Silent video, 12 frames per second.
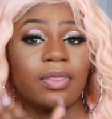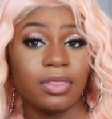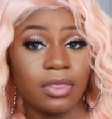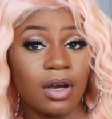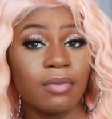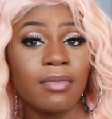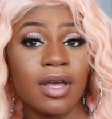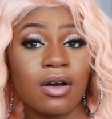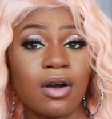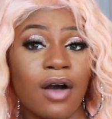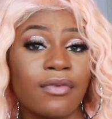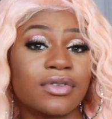the male
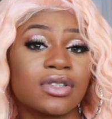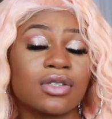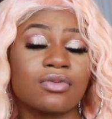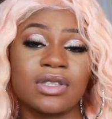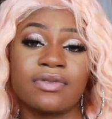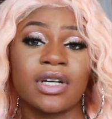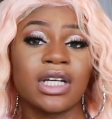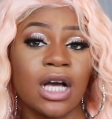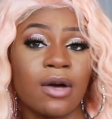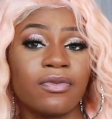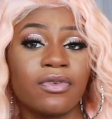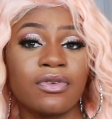officer was very
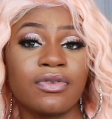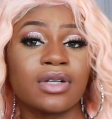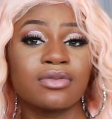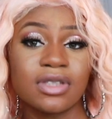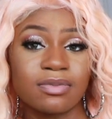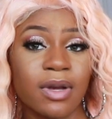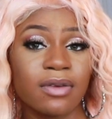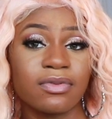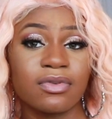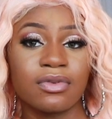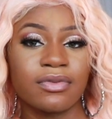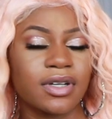helpful, very
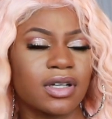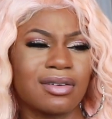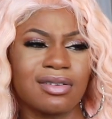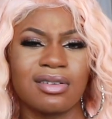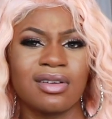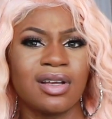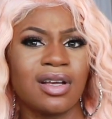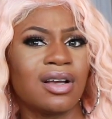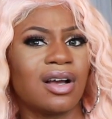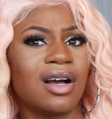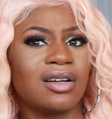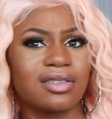respectful, very
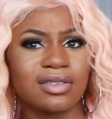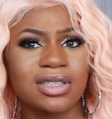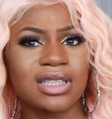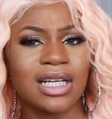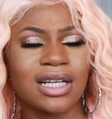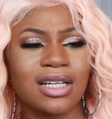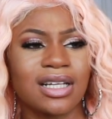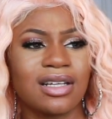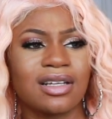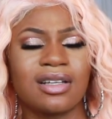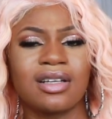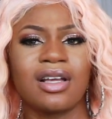
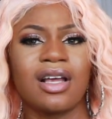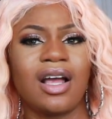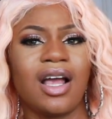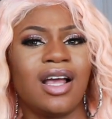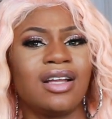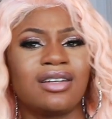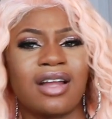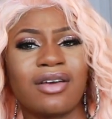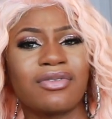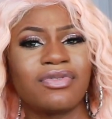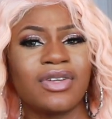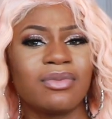understanding, and
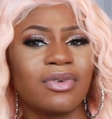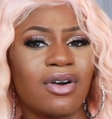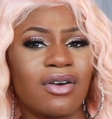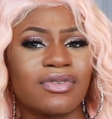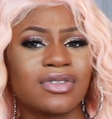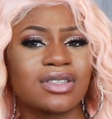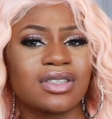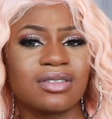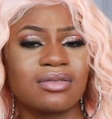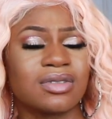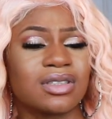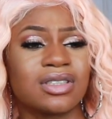that female
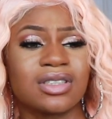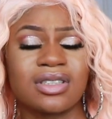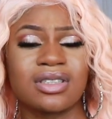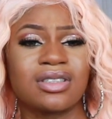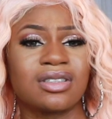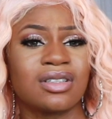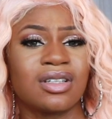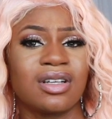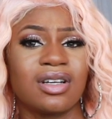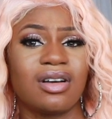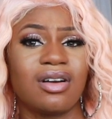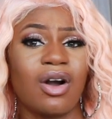officer was just
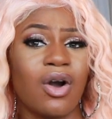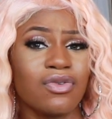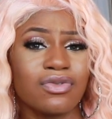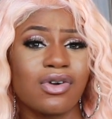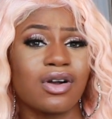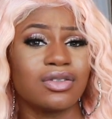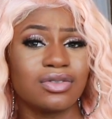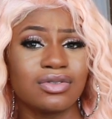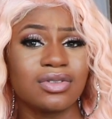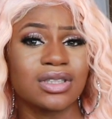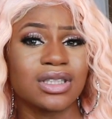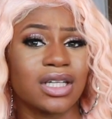overall
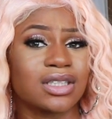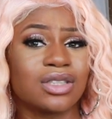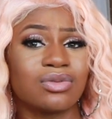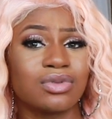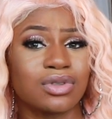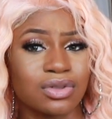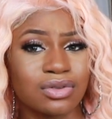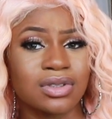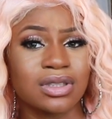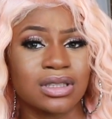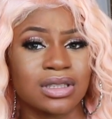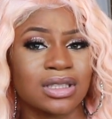useless. Like, she was
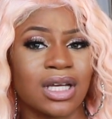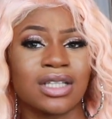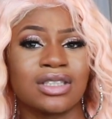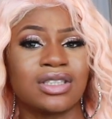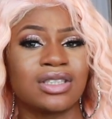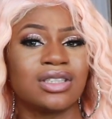useless. Like,